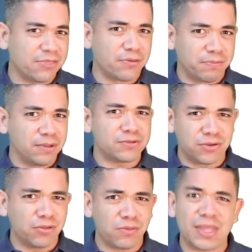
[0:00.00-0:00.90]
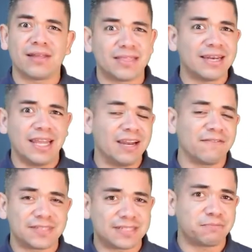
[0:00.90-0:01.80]
through Bluetooth without the need
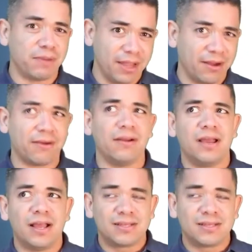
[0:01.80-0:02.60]
of a spare